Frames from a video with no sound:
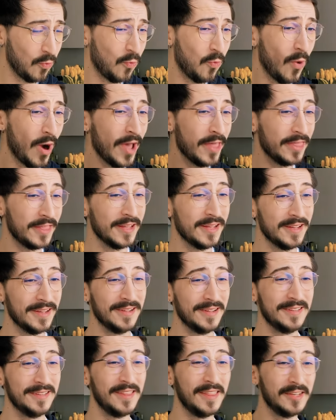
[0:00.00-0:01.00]

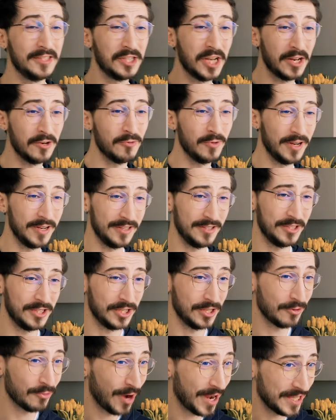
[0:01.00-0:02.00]
whether the gener
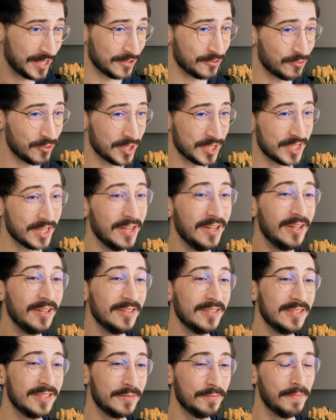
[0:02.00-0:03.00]
generated
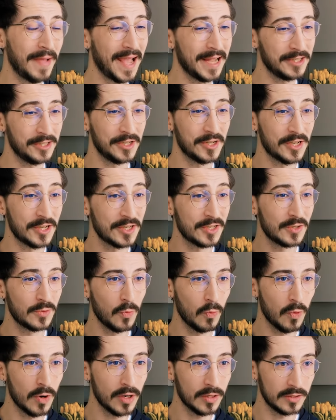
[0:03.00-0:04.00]
result matches
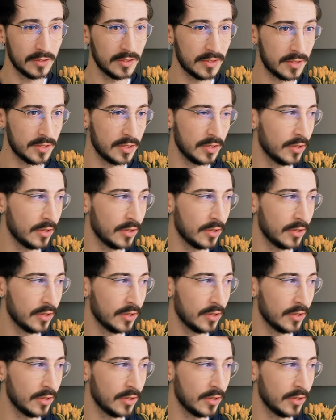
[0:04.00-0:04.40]
what